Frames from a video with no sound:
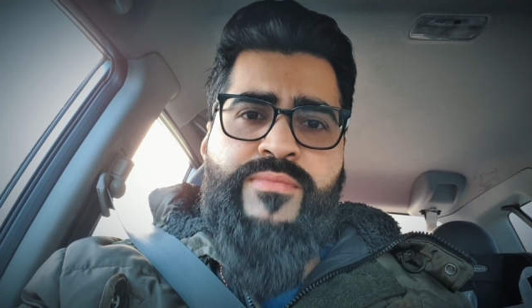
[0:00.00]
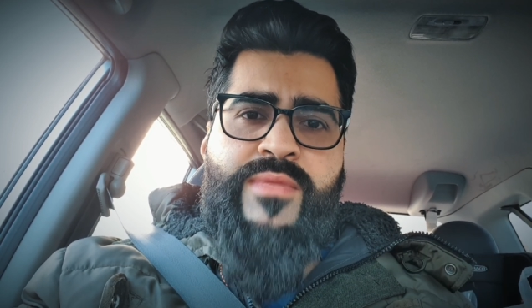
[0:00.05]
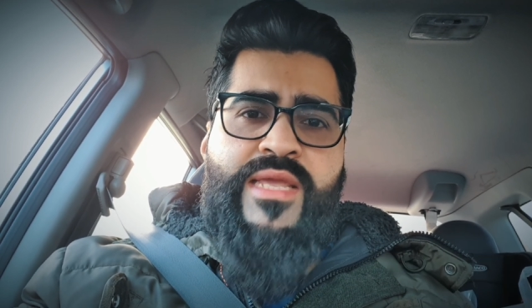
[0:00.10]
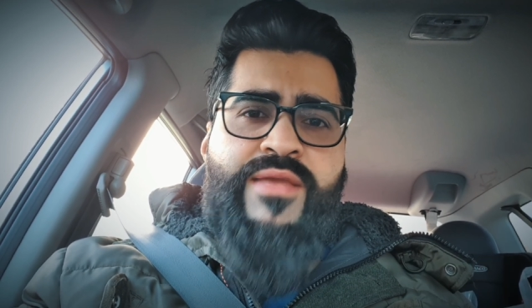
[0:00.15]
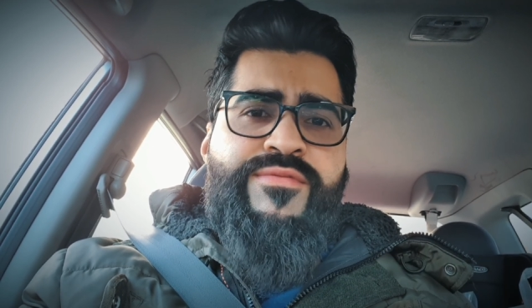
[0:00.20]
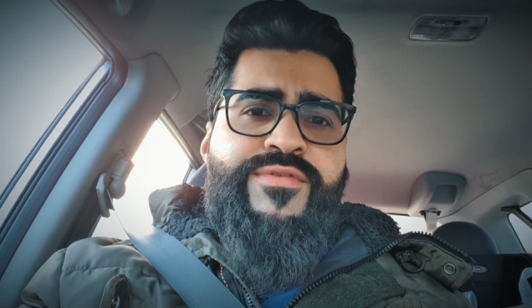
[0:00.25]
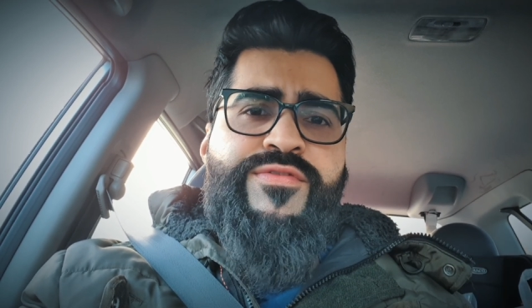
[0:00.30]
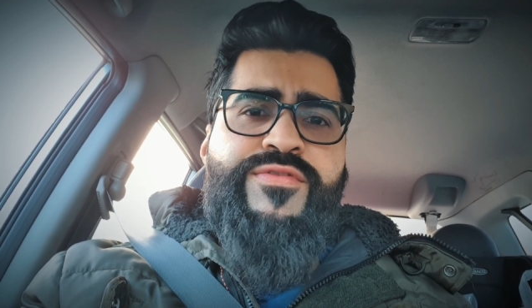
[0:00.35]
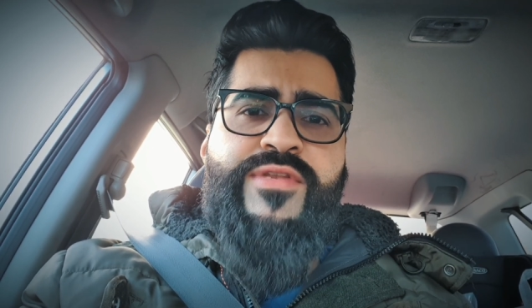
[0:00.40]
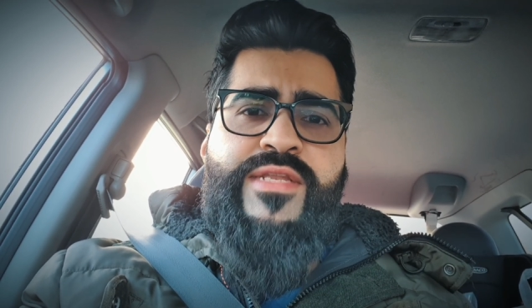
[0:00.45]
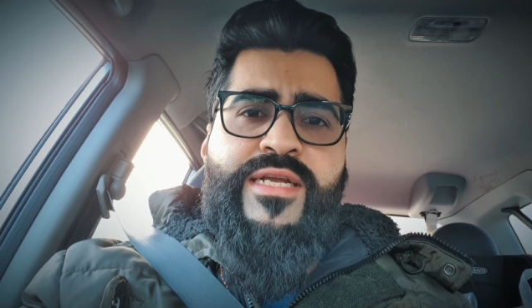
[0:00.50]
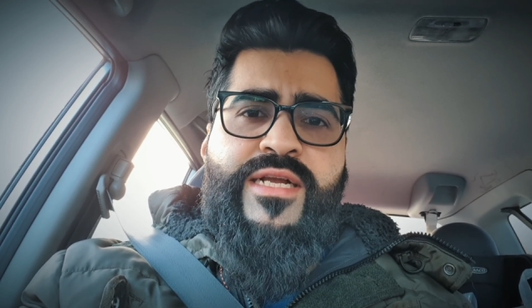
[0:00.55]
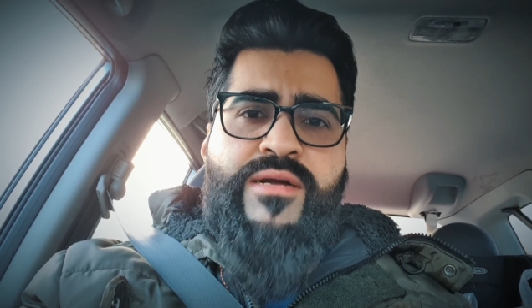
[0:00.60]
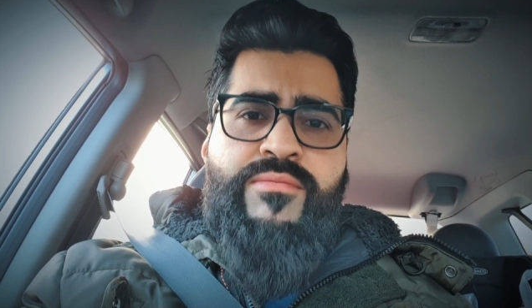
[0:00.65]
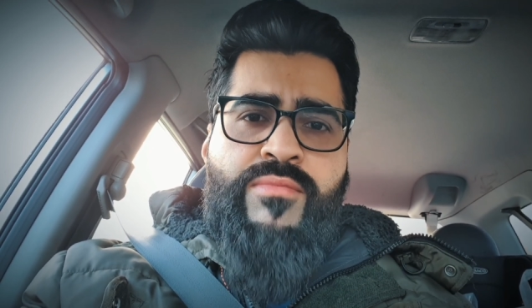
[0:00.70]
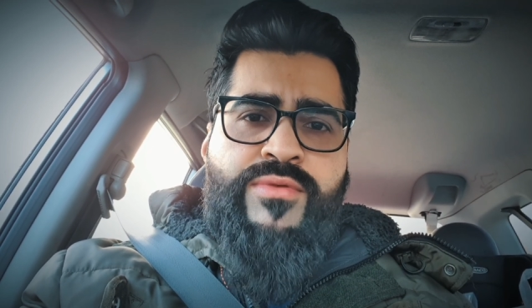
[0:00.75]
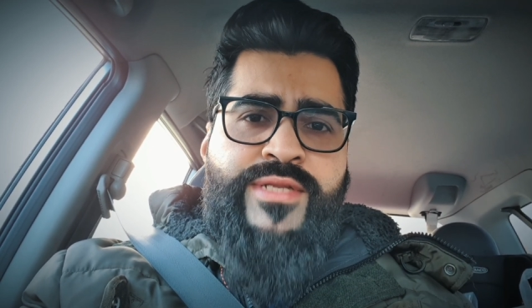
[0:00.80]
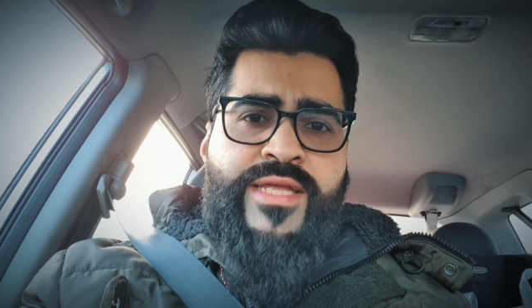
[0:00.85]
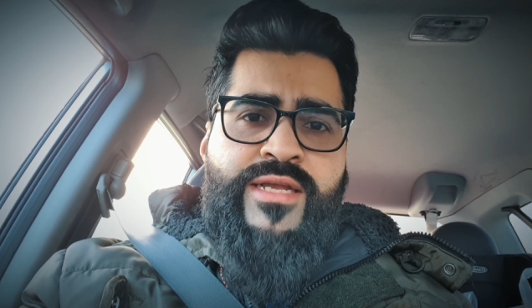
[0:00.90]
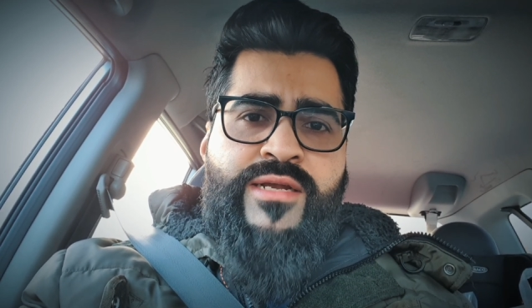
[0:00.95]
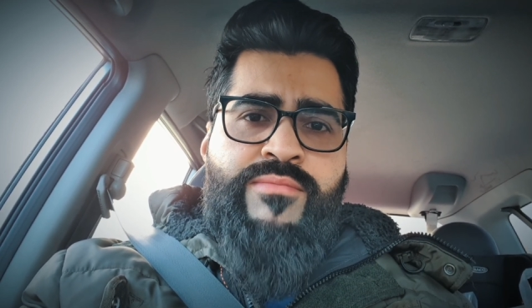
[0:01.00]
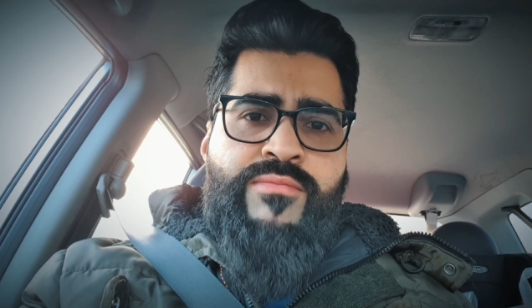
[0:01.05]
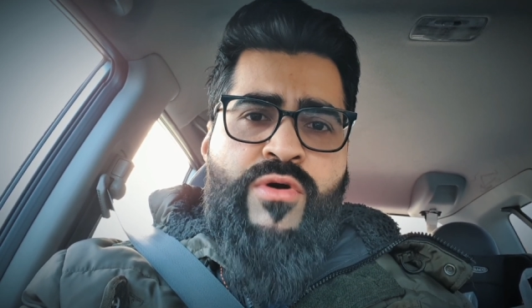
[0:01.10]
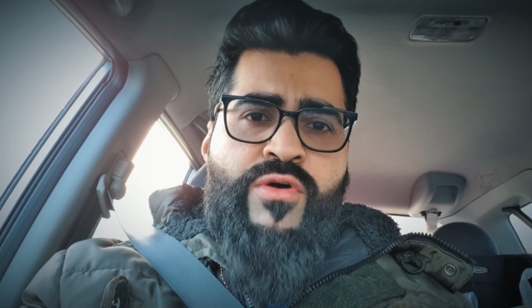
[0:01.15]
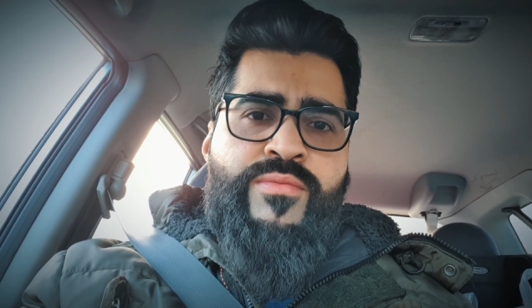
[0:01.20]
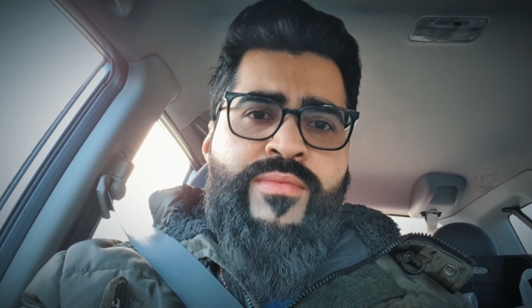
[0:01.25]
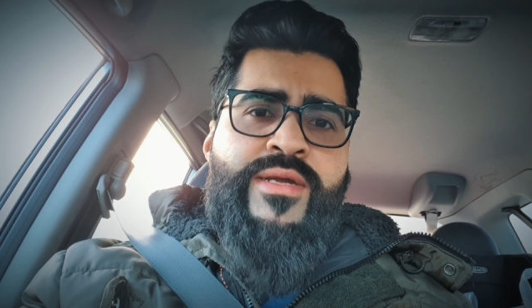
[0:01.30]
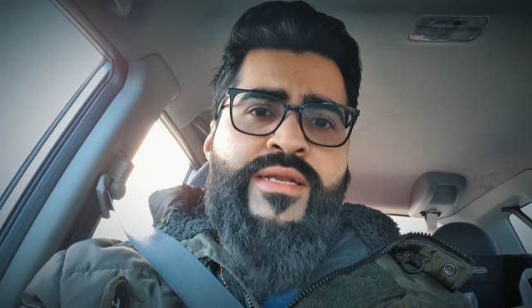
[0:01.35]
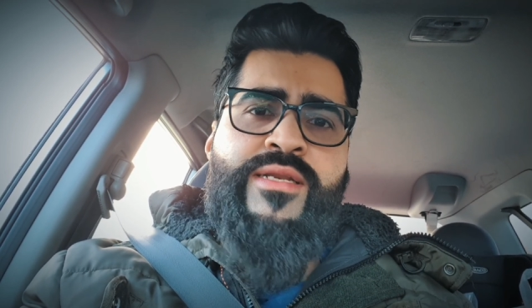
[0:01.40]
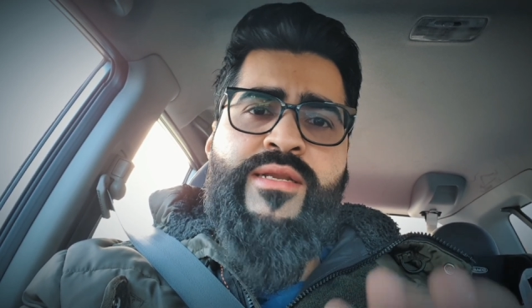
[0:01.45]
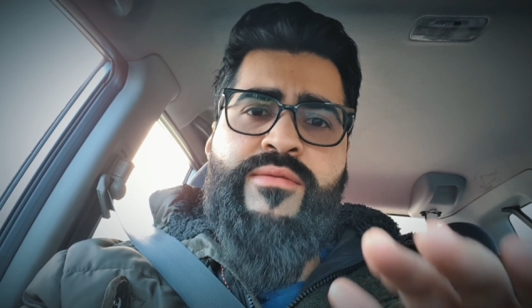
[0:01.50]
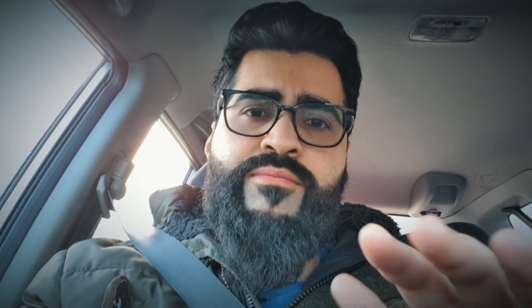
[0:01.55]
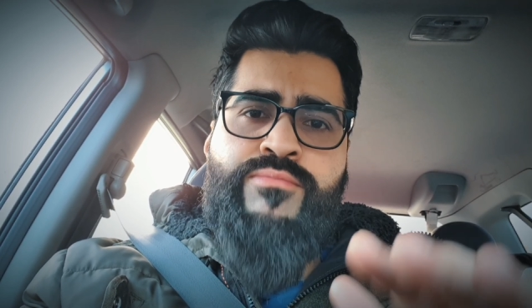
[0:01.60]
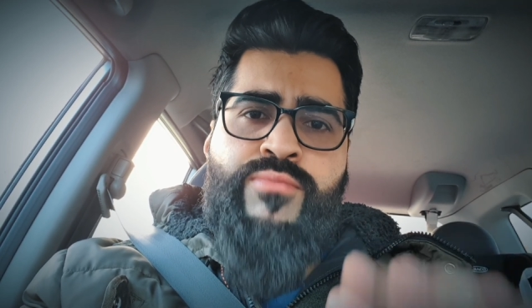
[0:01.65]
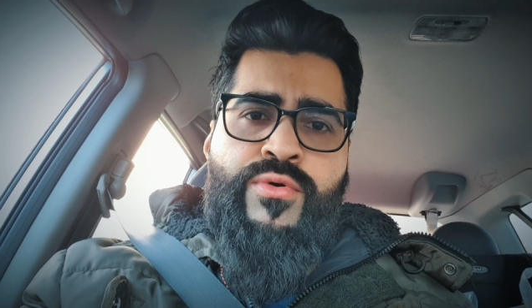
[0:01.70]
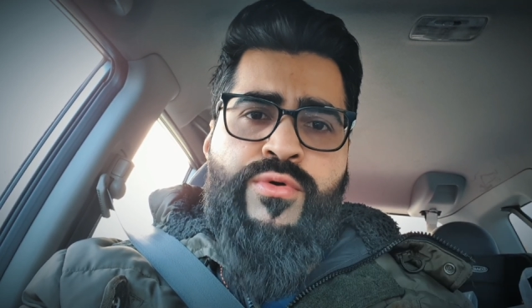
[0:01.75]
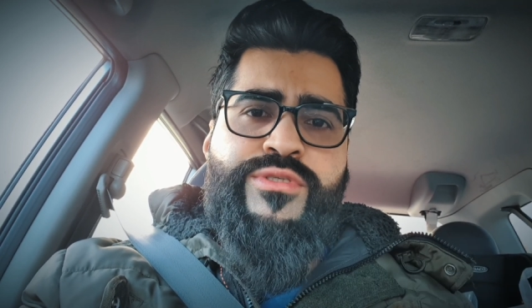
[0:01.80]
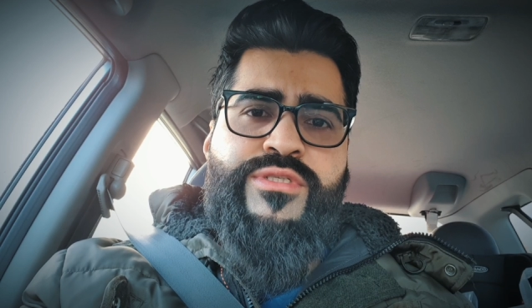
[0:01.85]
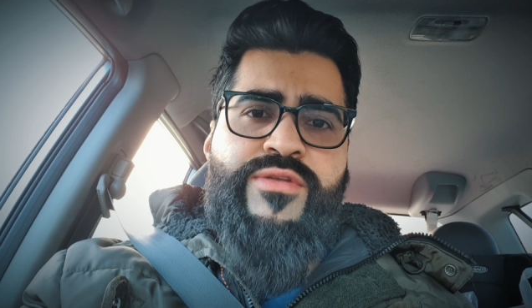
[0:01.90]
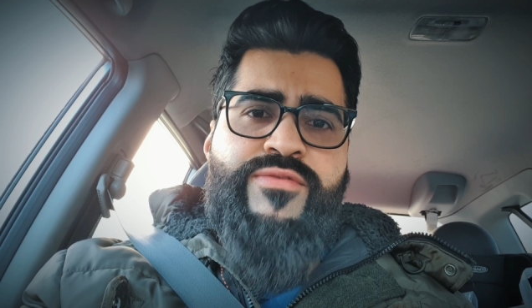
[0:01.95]
Even if you take a moment,
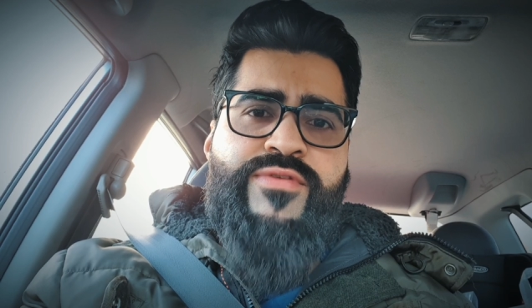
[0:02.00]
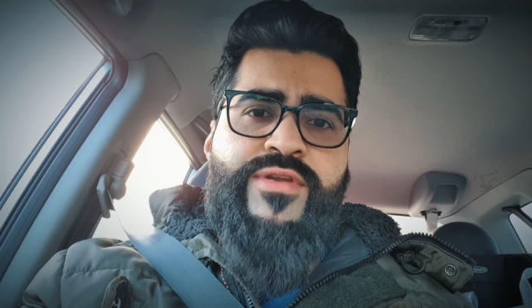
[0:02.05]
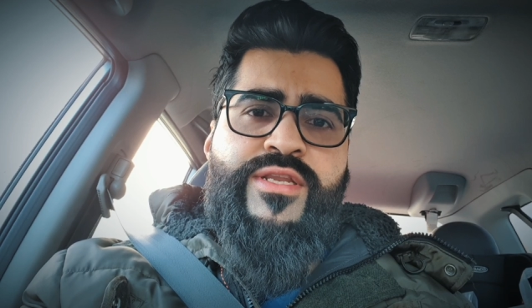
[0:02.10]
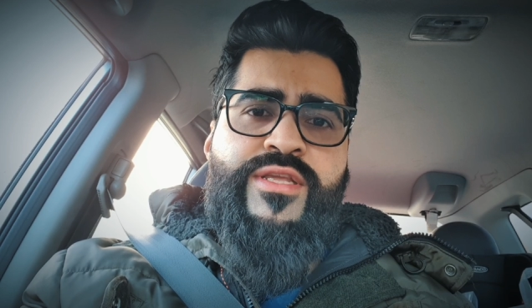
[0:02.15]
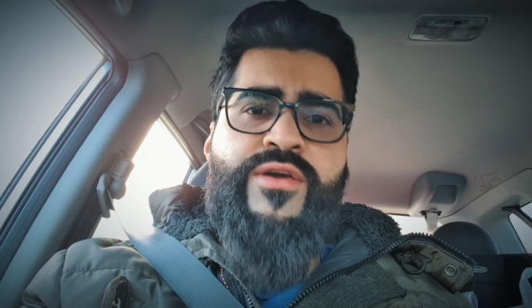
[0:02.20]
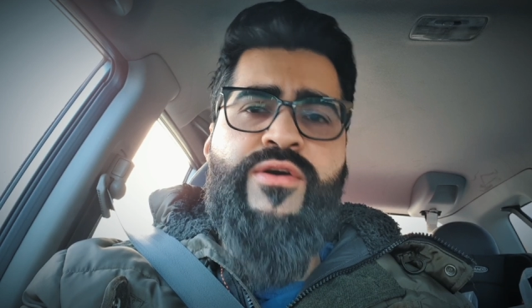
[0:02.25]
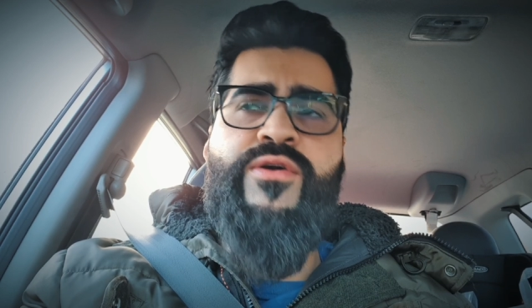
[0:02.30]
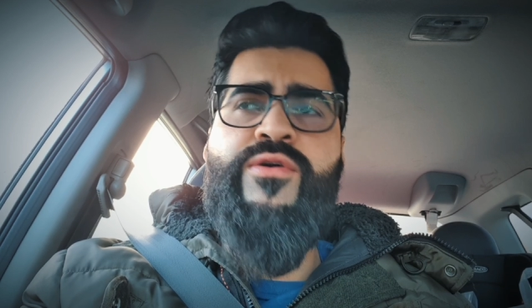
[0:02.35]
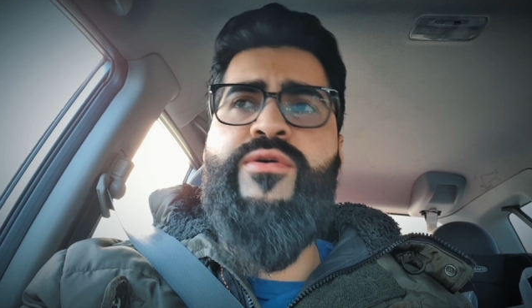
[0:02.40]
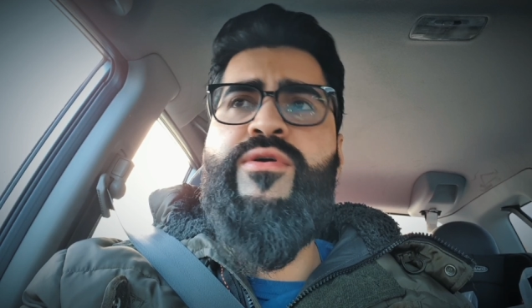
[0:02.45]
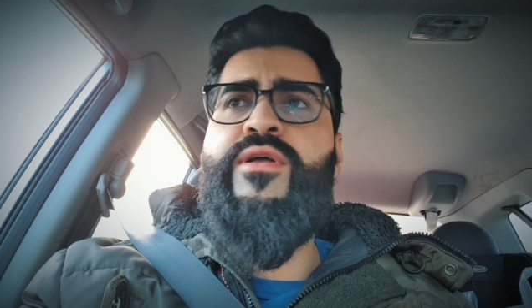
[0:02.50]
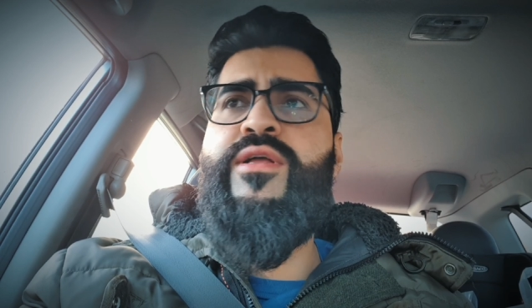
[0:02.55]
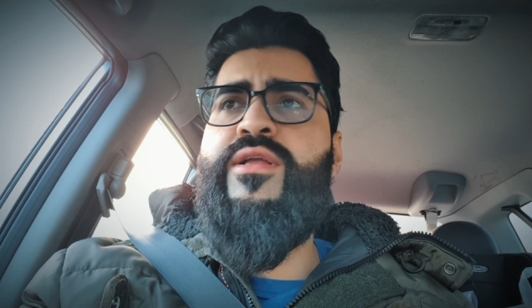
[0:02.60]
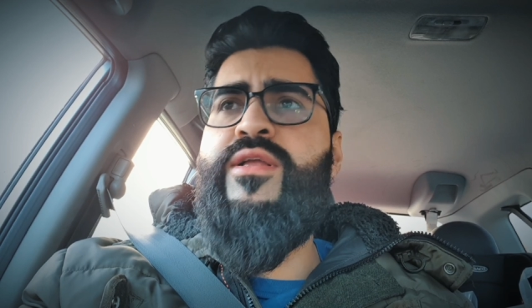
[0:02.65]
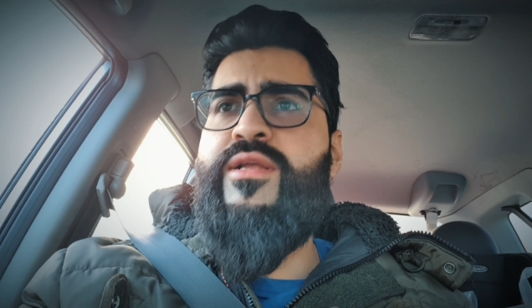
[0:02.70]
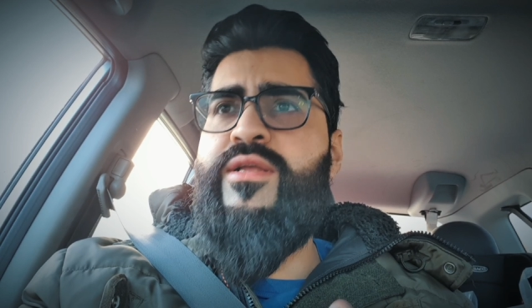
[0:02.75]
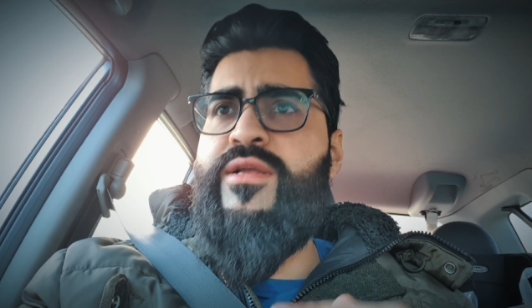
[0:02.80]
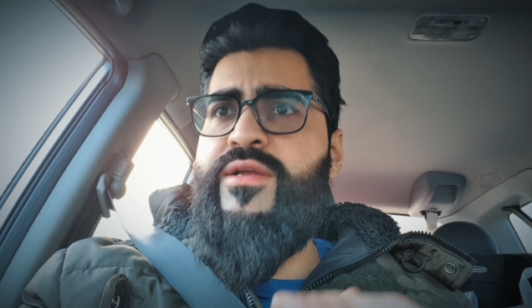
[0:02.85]
pause the video,